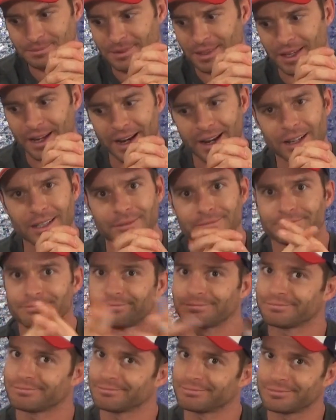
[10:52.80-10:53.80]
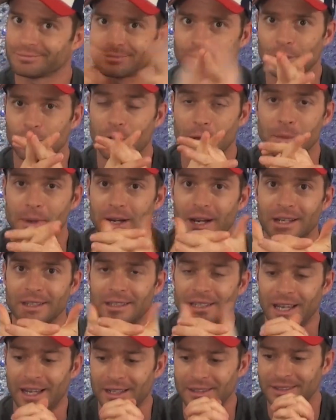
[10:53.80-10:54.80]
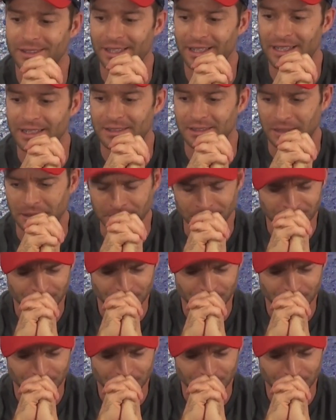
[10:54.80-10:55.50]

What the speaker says: yeah, I recommend on taste.